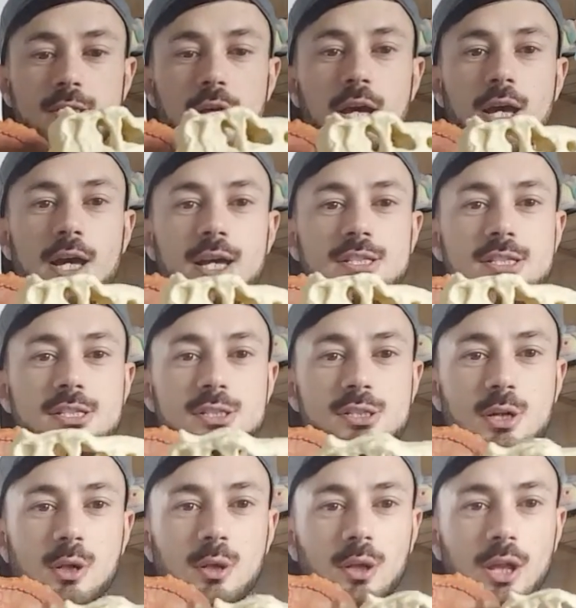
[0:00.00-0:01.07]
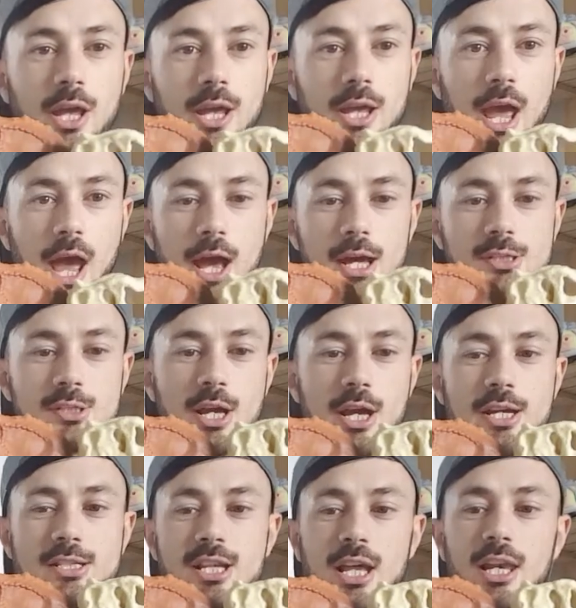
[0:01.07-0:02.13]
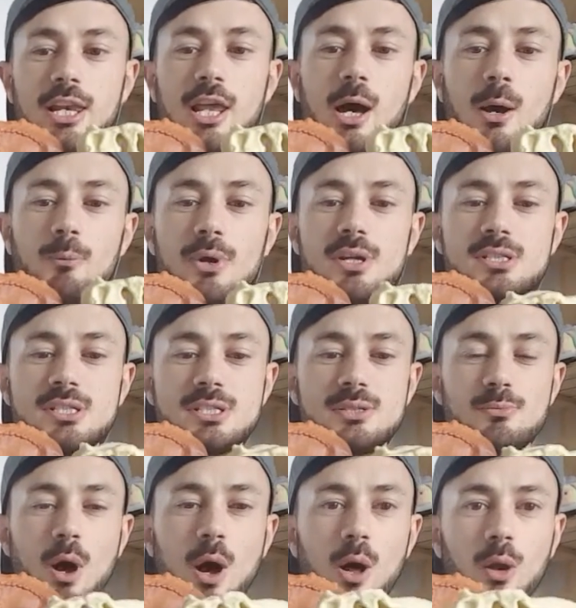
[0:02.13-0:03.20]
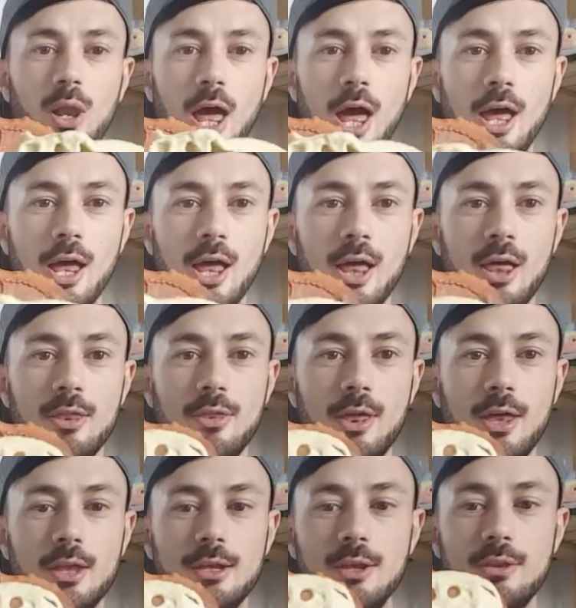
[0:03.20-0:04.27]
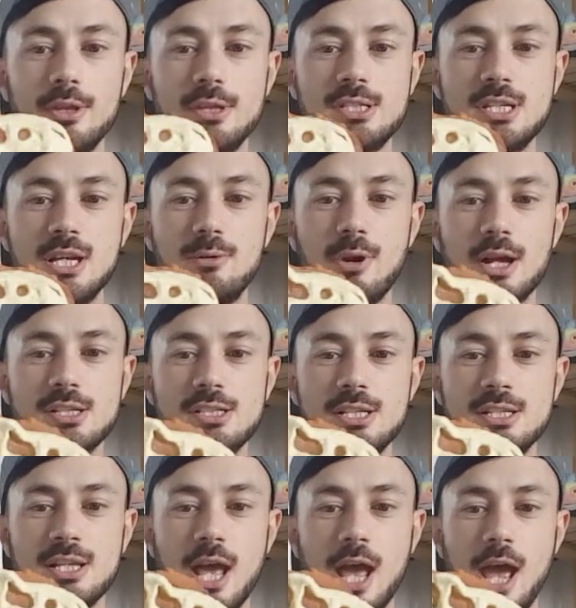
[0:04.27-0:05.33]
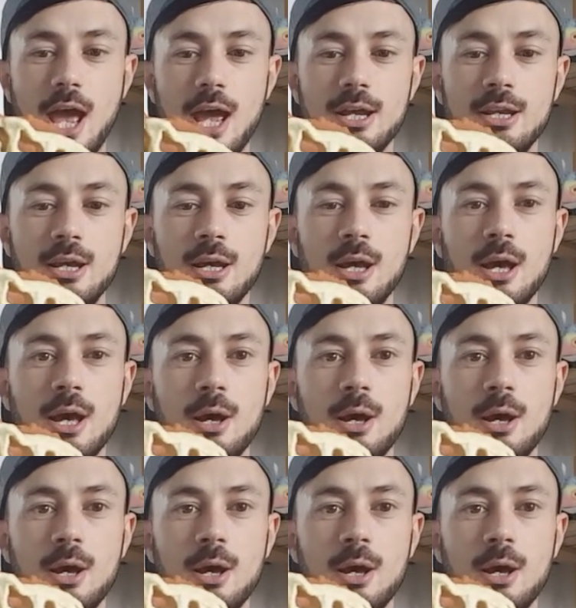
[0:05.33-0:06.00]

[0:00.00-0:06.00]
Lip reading: So here's the skull here. So it is a little bit smaller than the T-Rex's head,